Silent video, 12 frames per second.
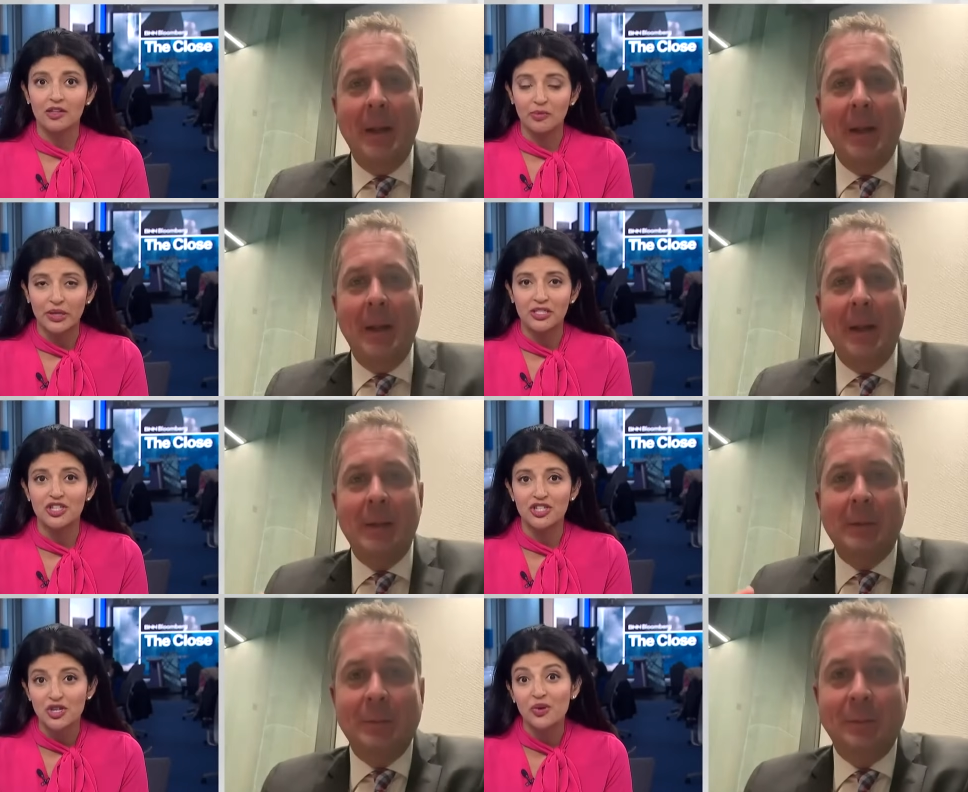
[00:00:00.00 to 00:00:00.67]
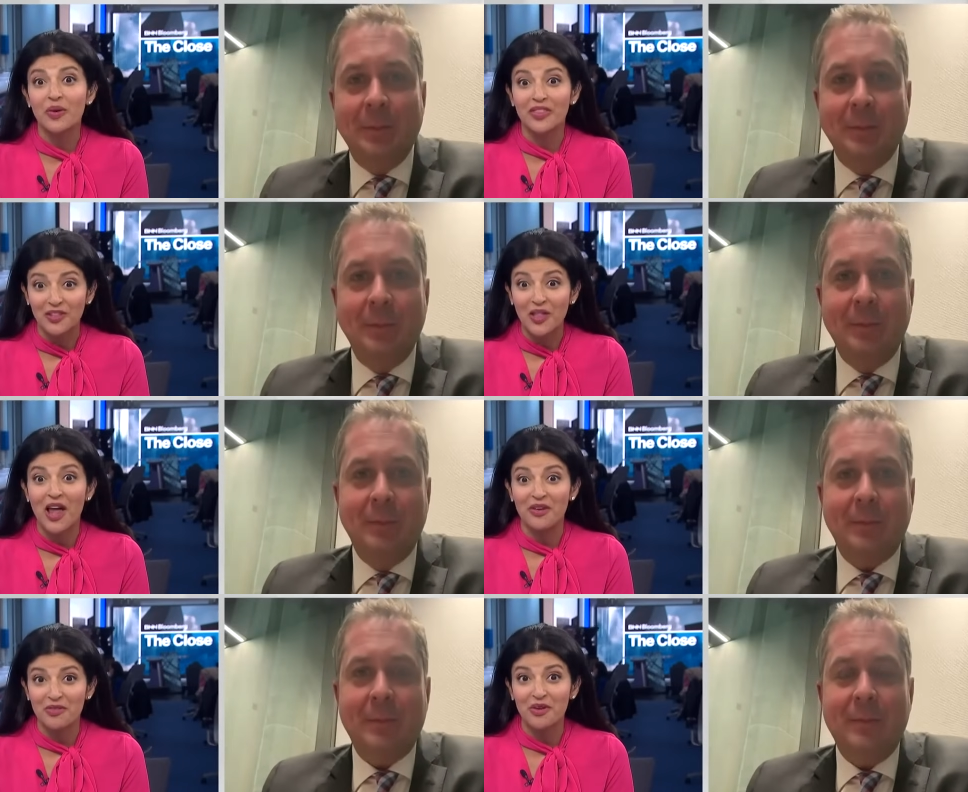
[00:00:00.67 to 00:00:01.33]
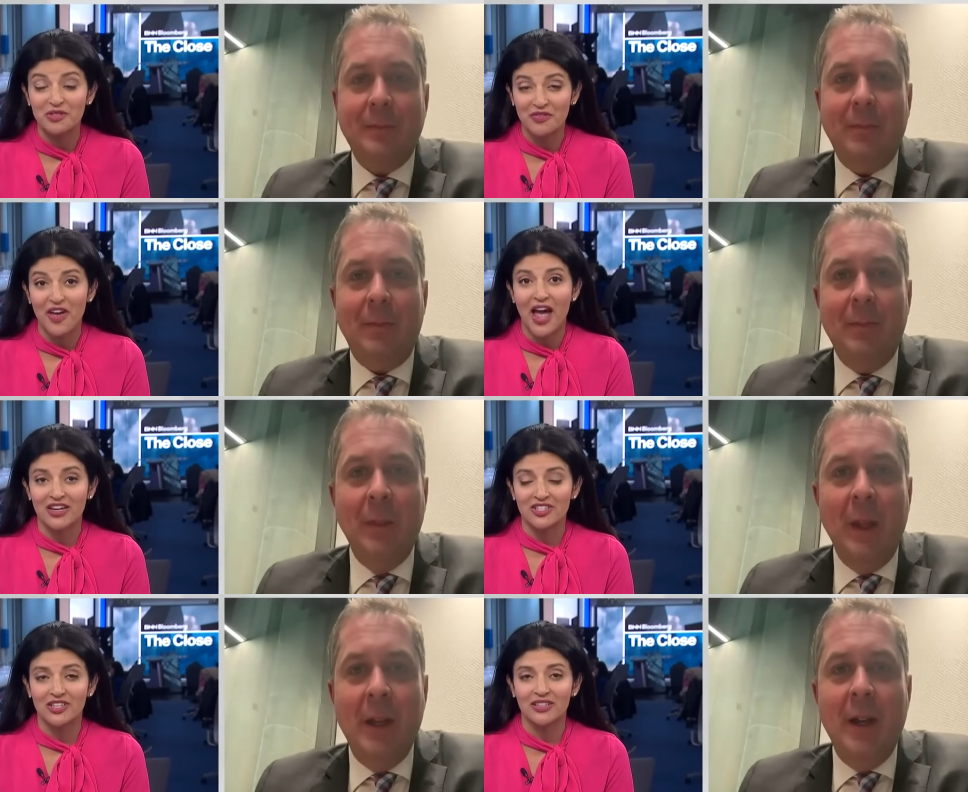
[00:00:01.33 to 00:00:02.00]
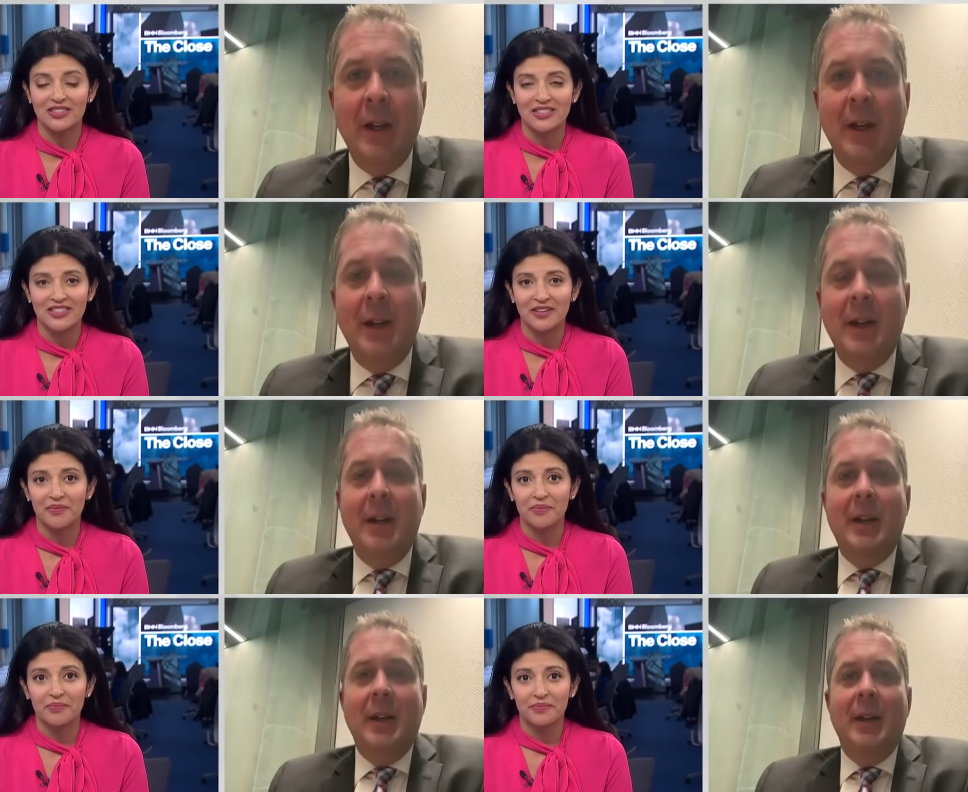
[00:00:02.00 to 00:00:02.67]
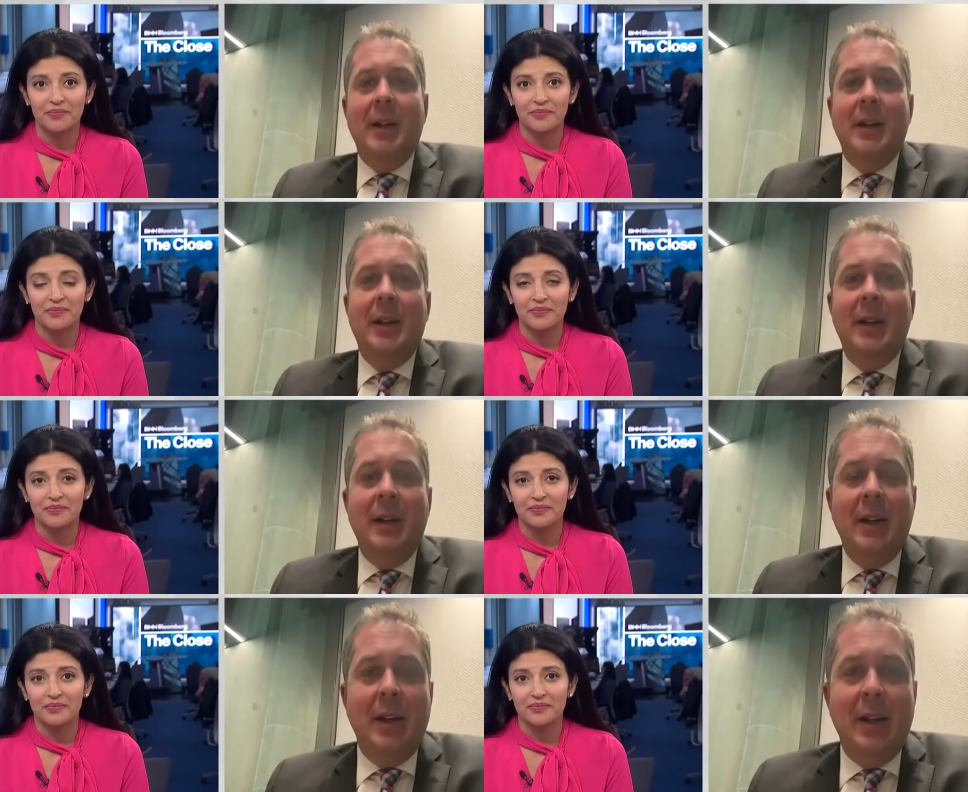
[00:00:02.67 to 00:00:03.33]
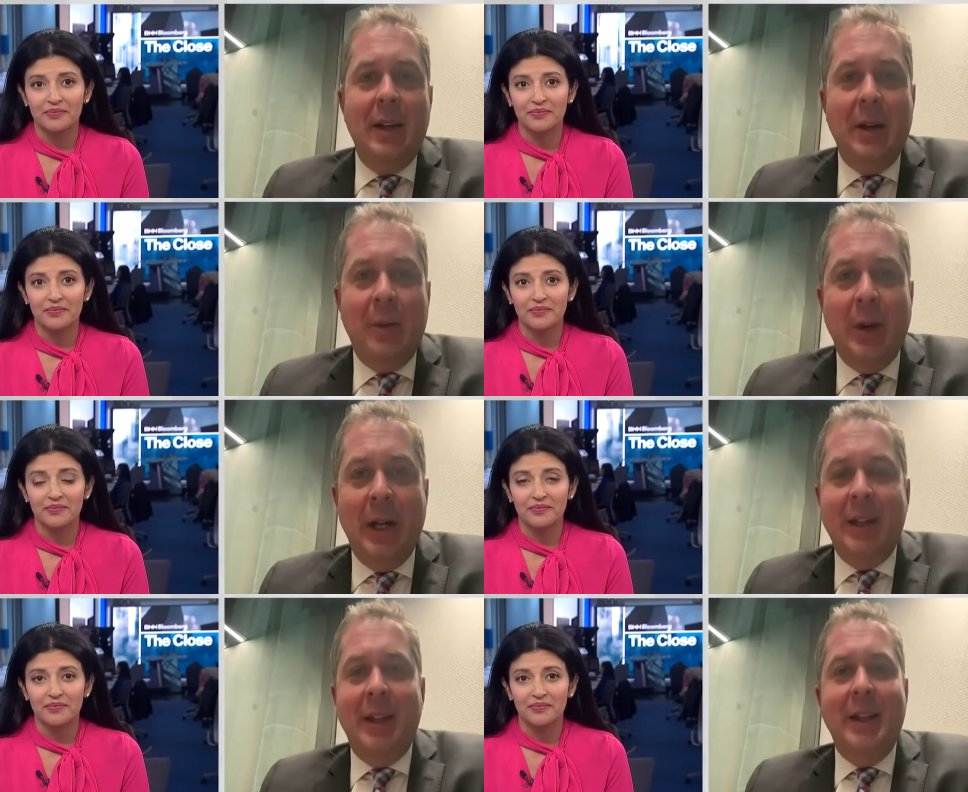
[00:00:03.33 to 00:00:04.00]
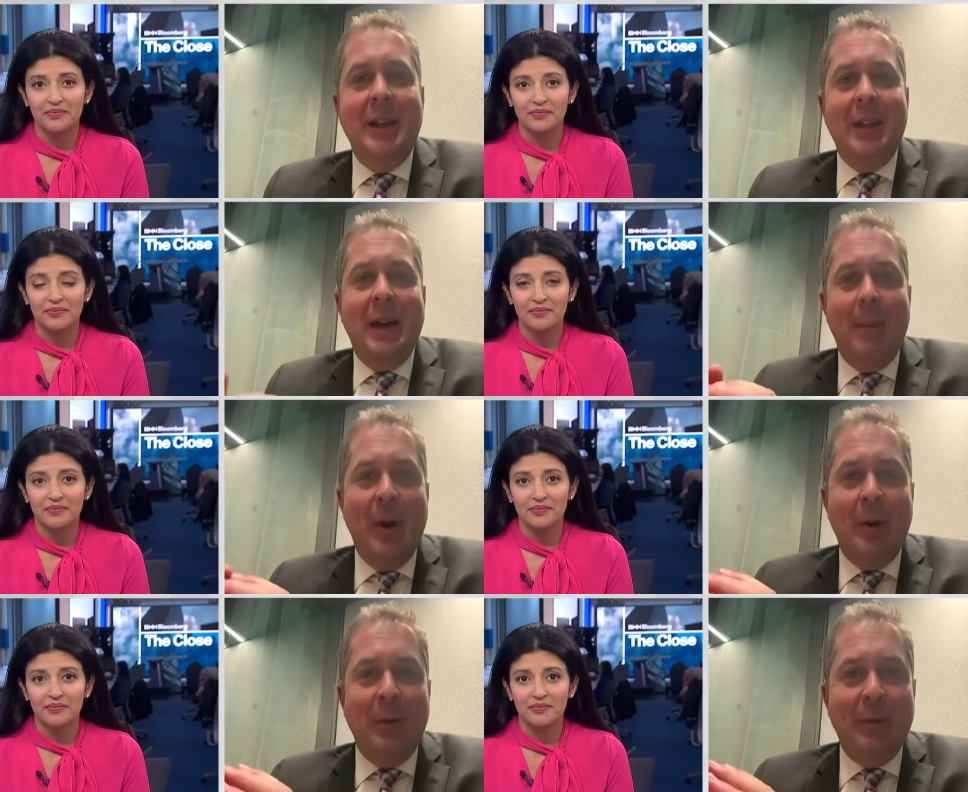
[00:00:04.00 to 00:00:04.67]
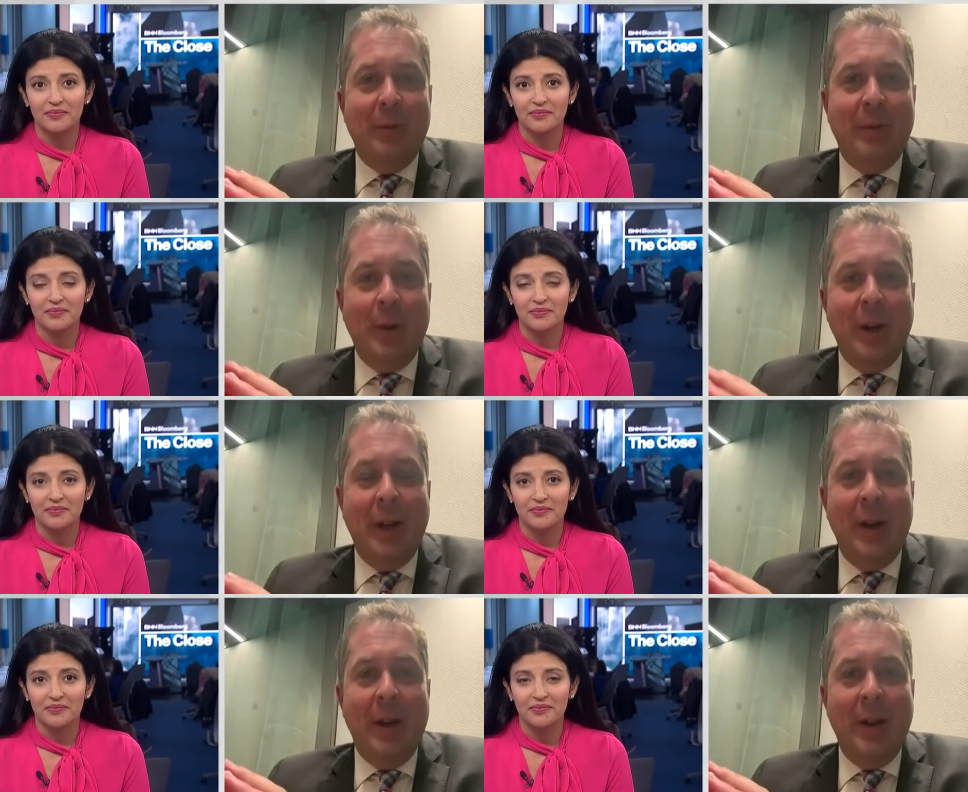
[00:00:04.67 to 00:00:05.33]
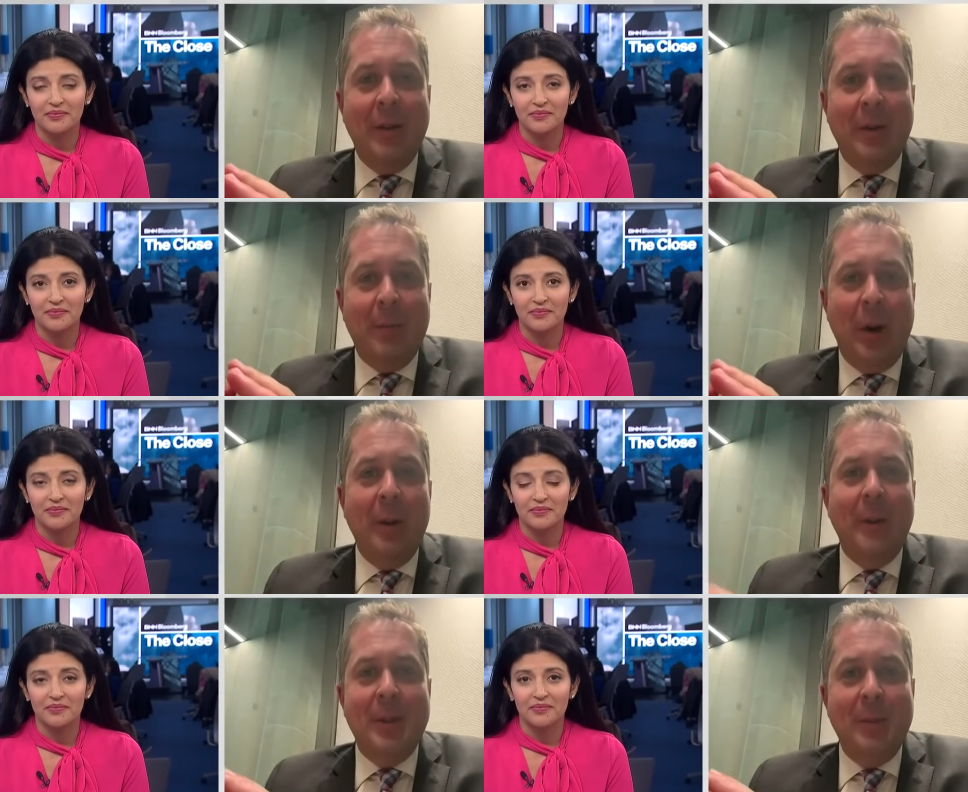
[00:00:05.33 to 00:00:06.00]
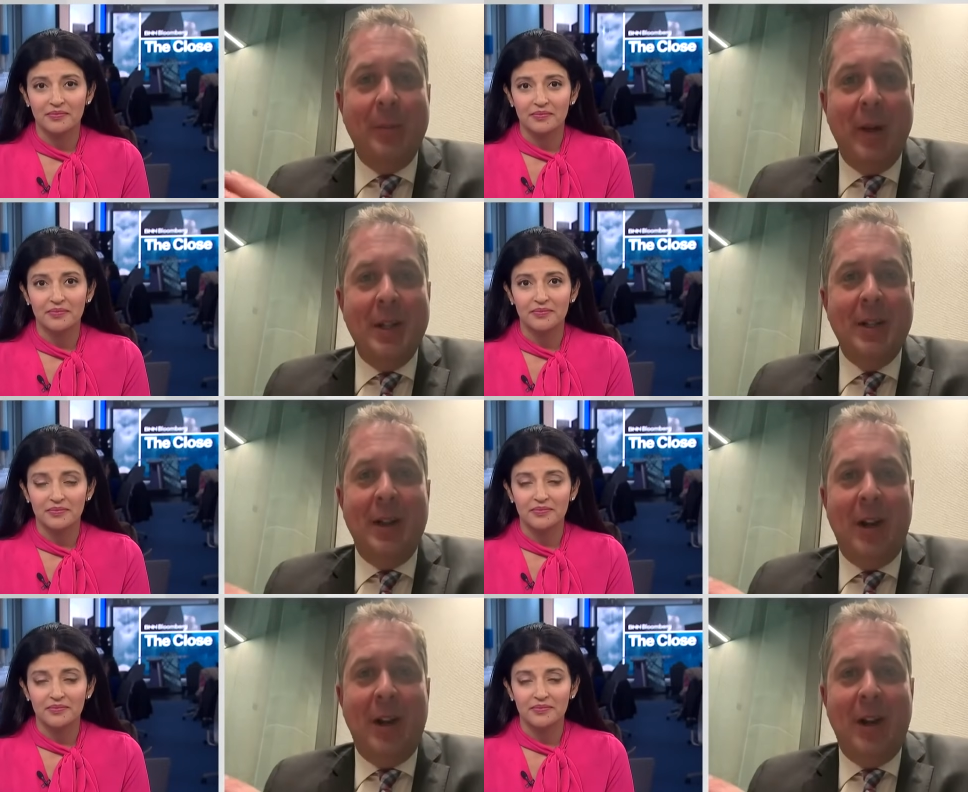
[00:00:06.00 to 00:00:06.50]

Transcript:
Speaker 1: had a little bit to do with a lot of those factors.
Speaker 2: Well, about four, uh, the Parliamentary